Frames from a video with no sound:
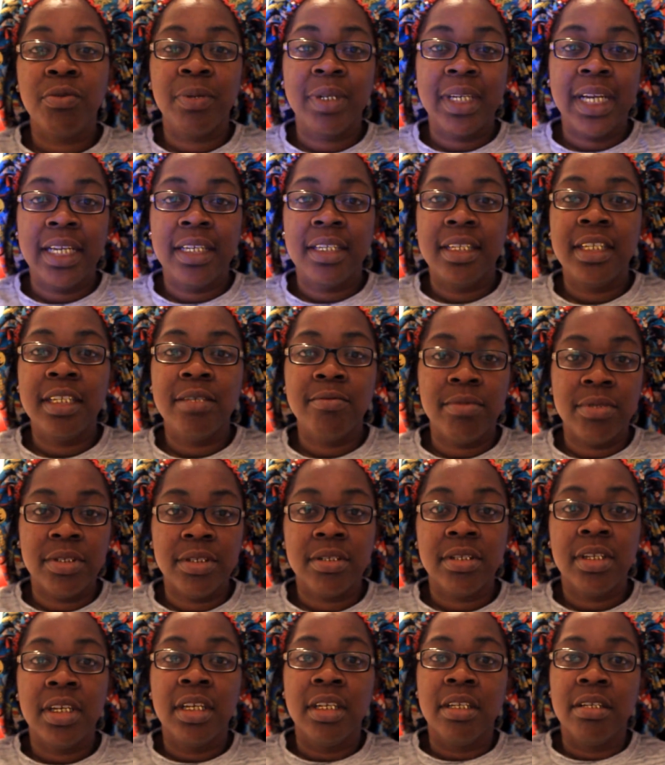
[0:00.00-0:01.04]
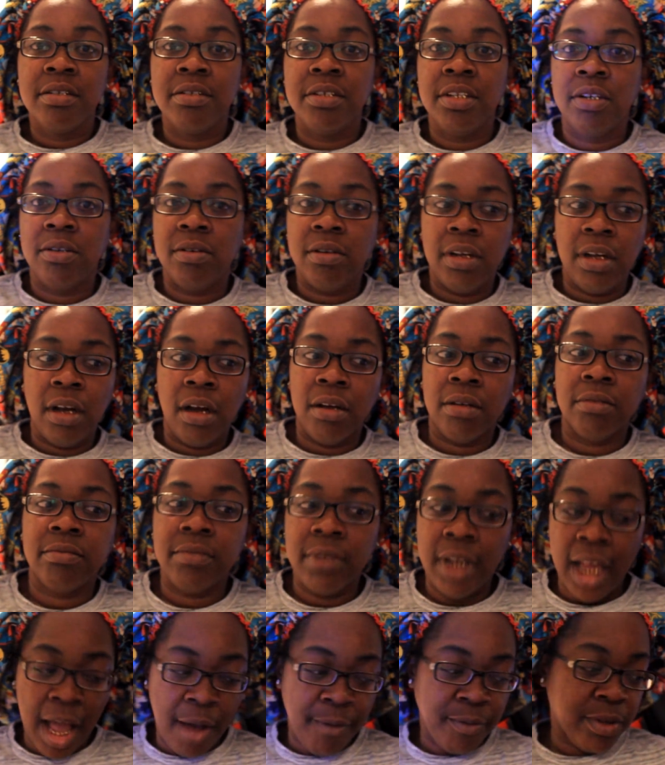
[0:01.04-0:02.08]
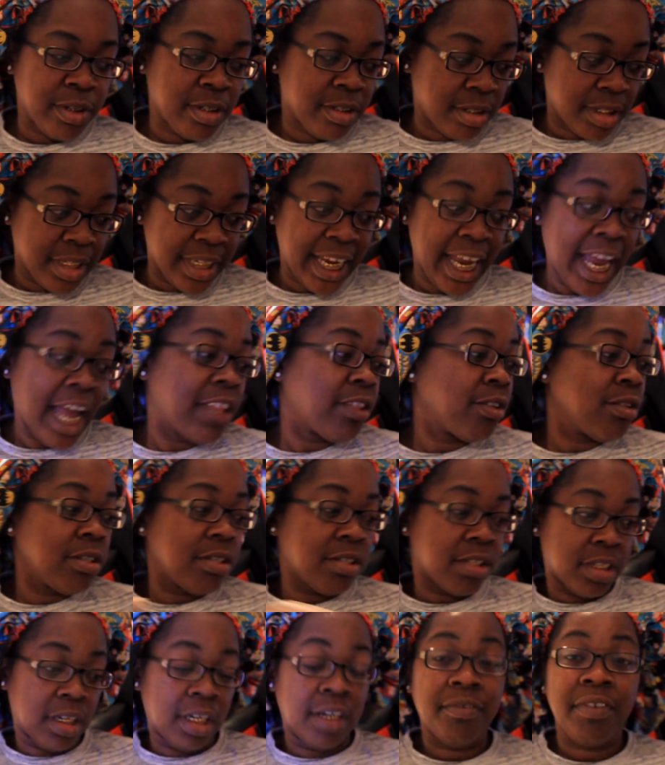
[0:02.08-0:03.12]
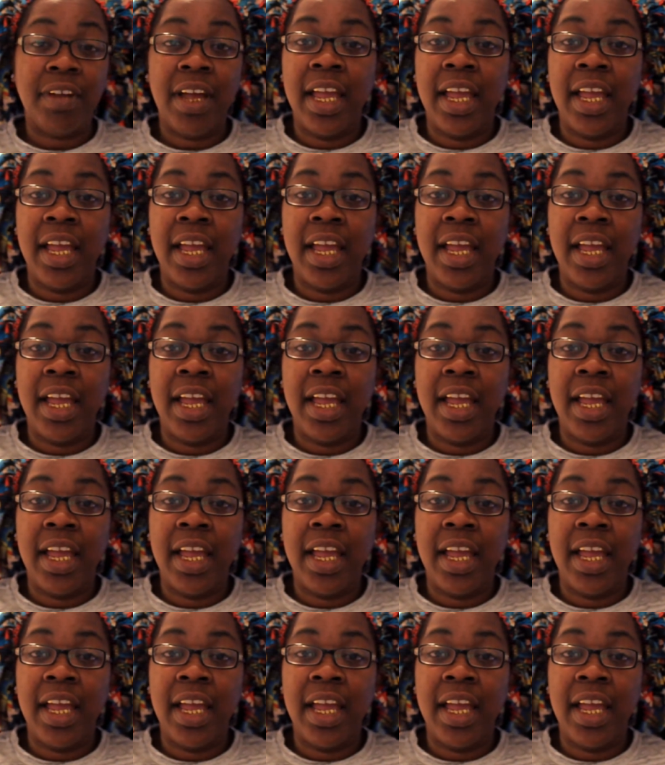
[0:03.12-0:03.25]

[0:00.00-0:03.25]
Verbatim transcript: what I did was, you know, I was gathered stuff.